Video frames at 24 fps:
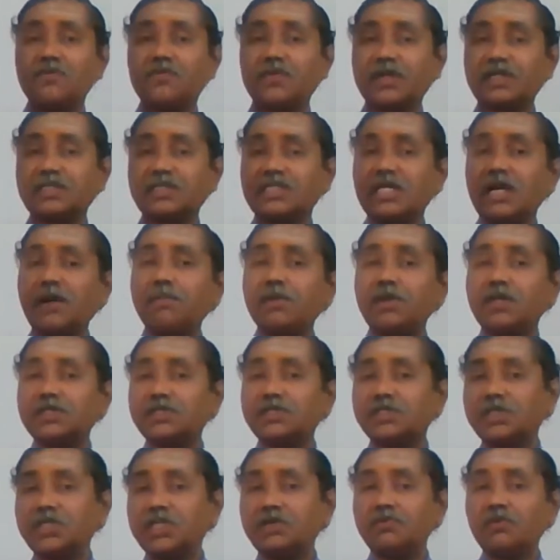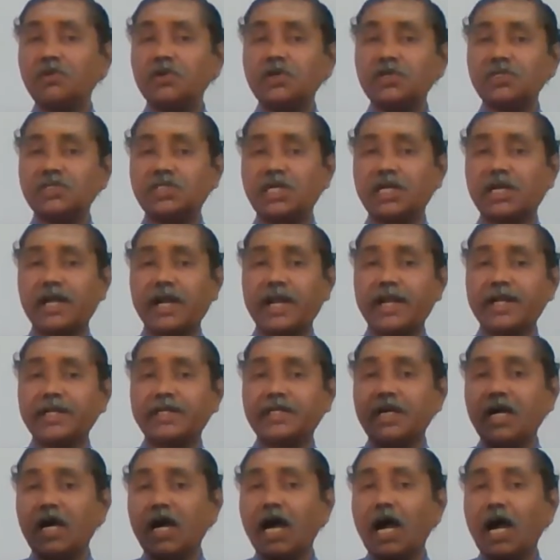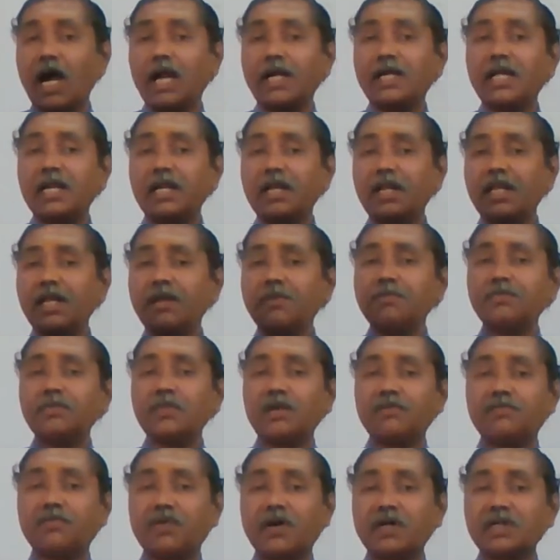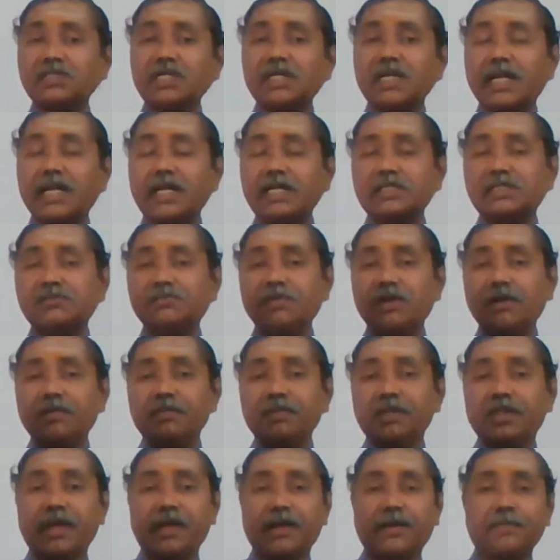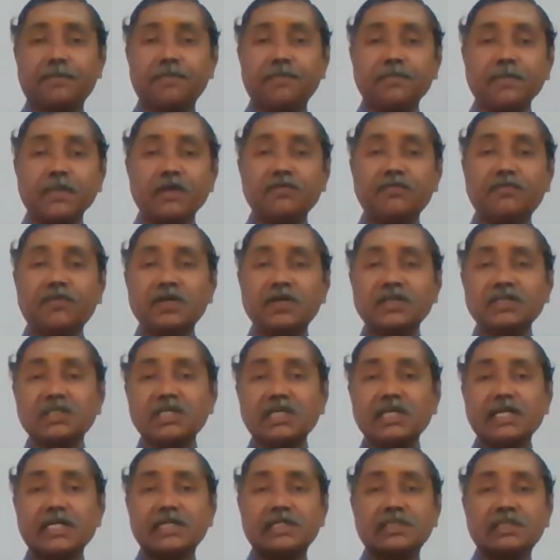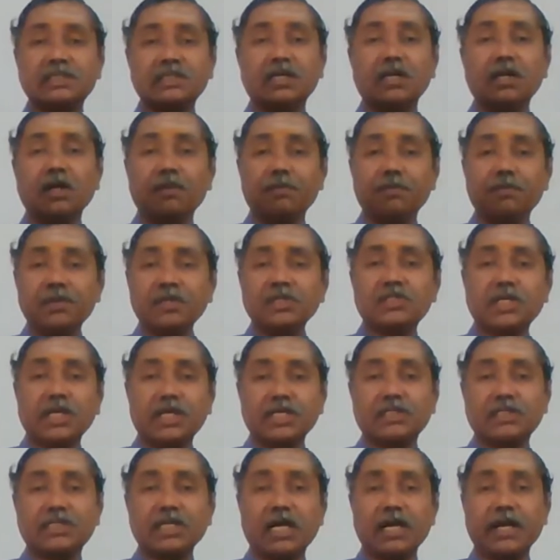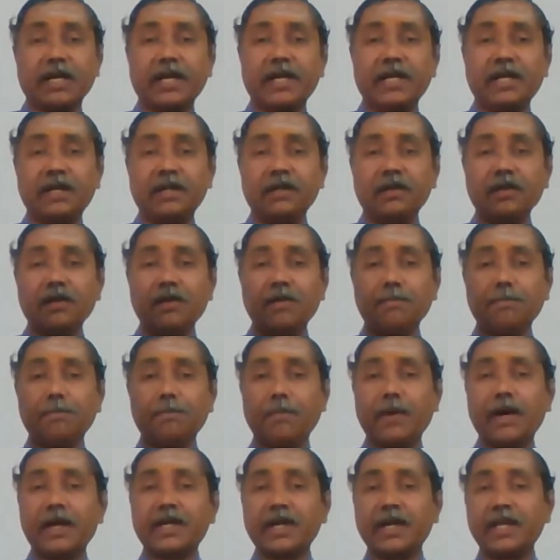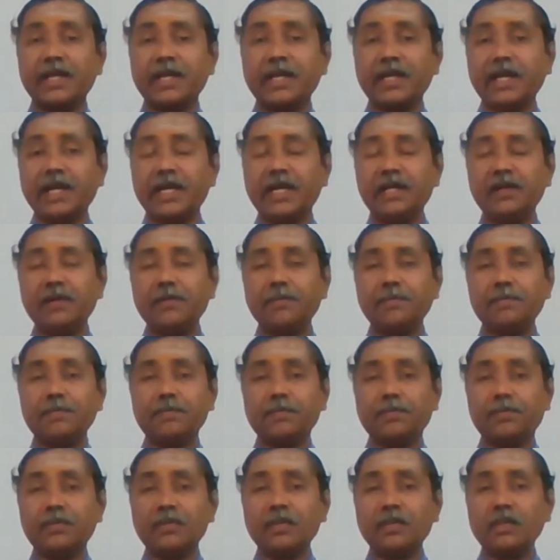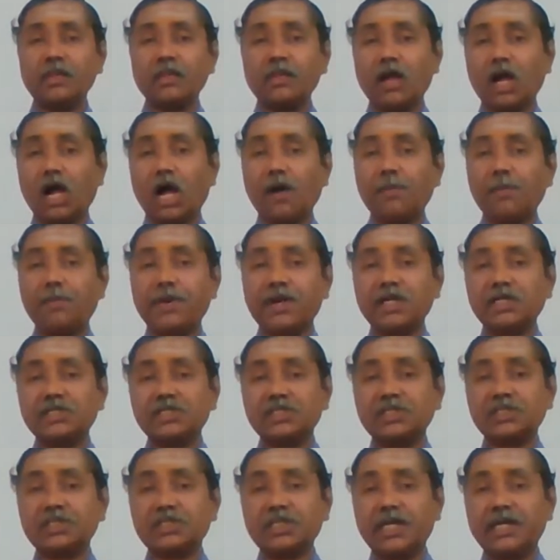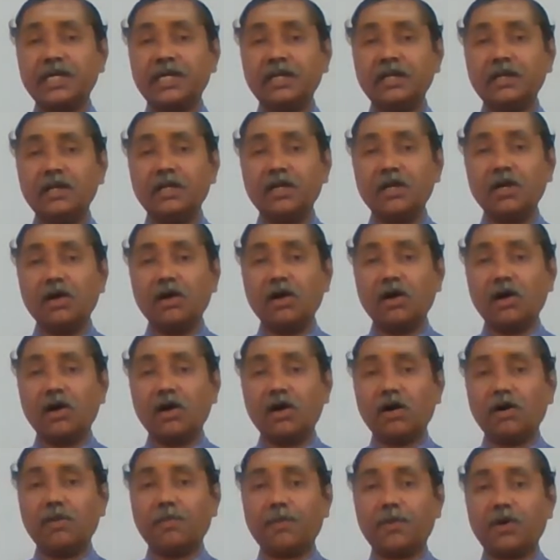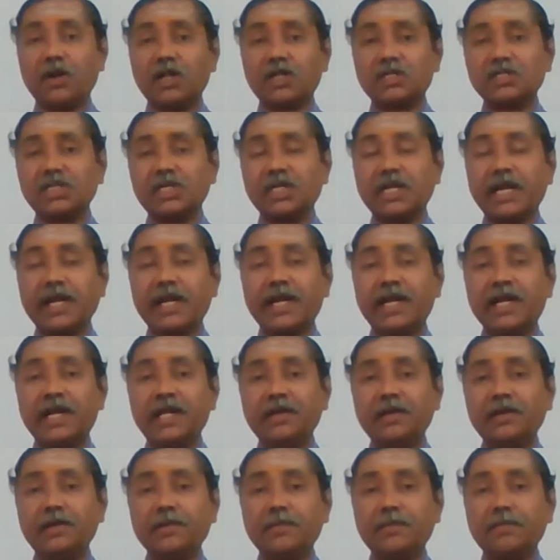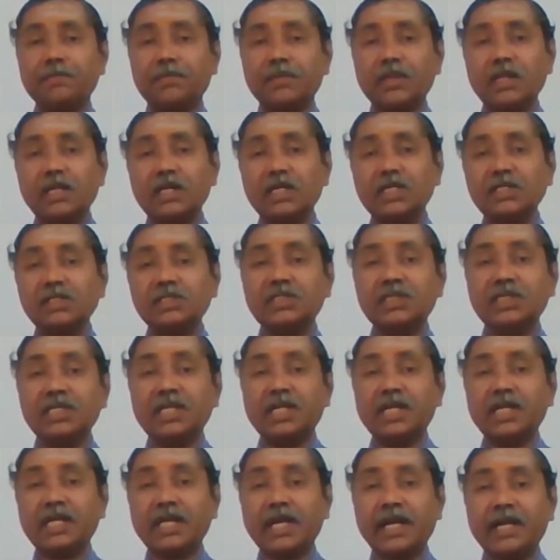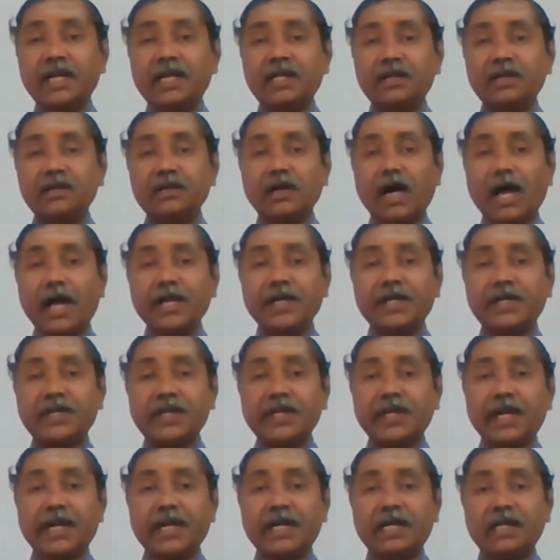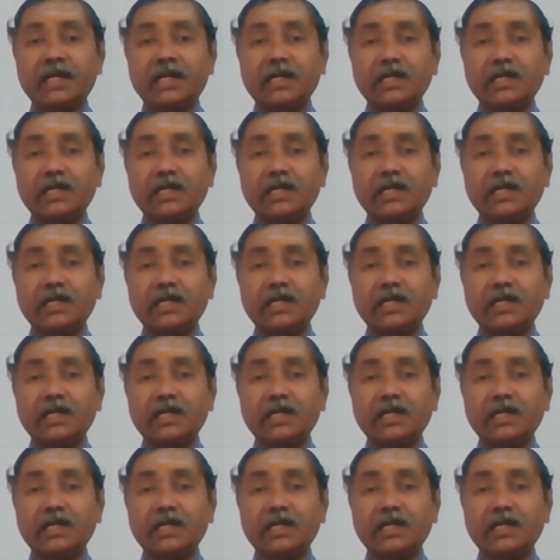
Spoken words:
for example, a CEO is there, right? Under him the function heads will be there. Function heads means HR head, marketing head, operations head, production head, engineering head, IT head,